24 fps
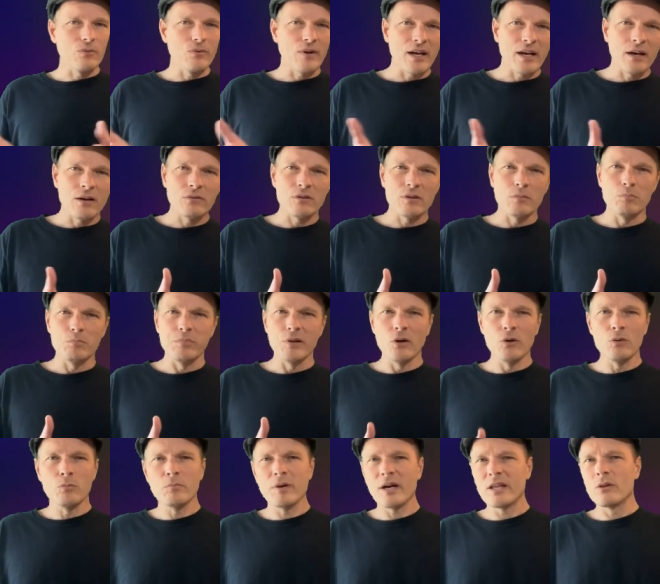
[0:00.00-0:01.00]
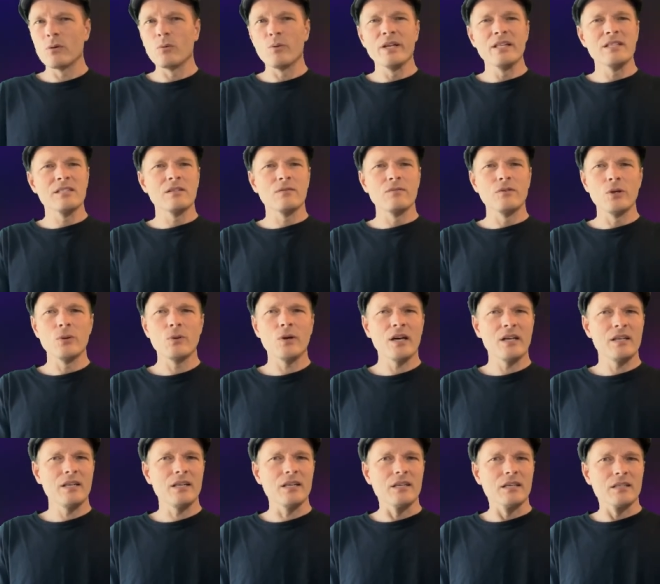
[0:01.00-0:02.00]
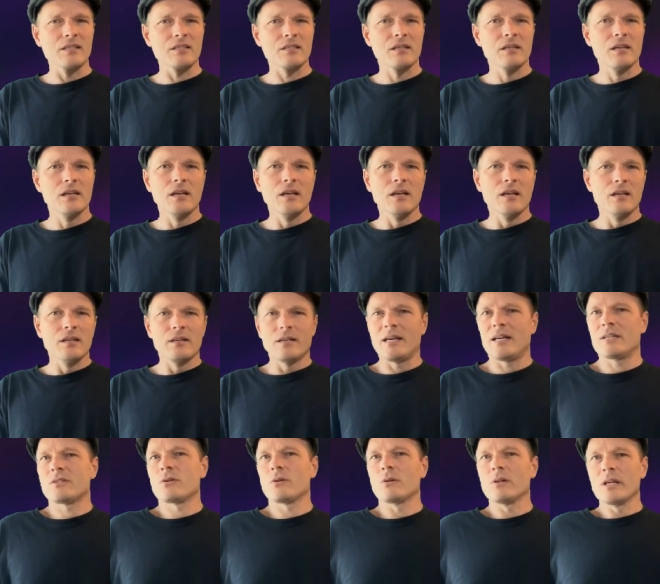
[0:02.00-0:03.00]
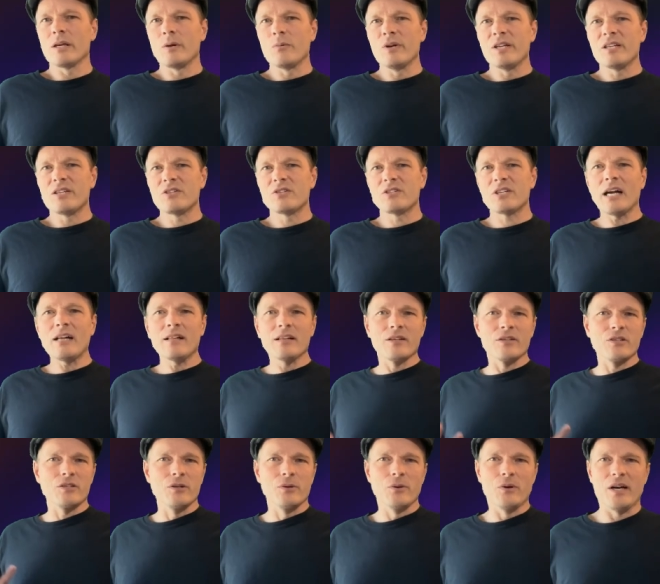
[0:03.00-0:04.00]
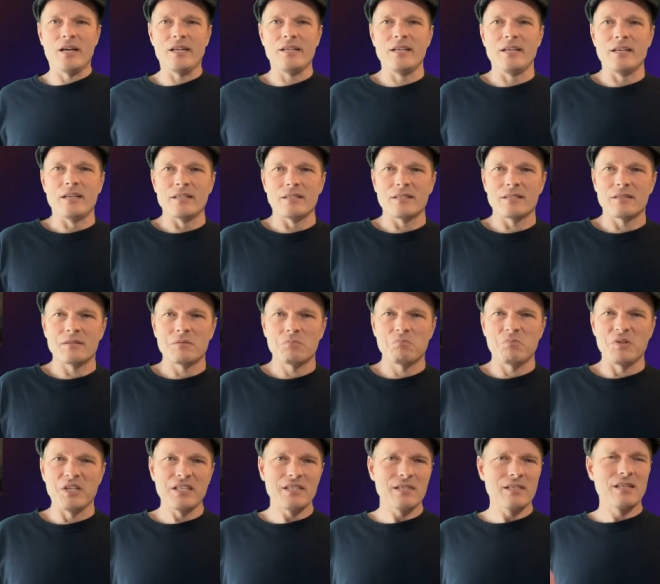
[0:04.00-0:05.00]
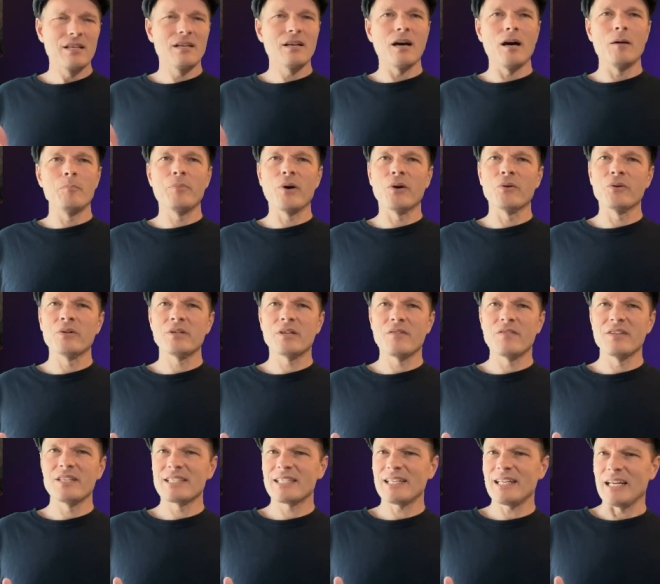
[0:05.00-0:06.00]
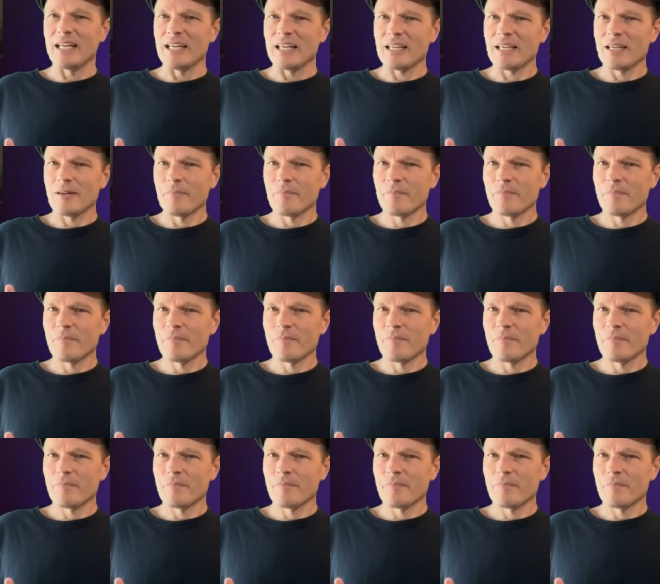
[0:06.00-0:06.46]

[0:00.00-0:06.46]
around and blown by the winds of new ideas? Naturally, we challenge new ideas. This is the component of the cynic.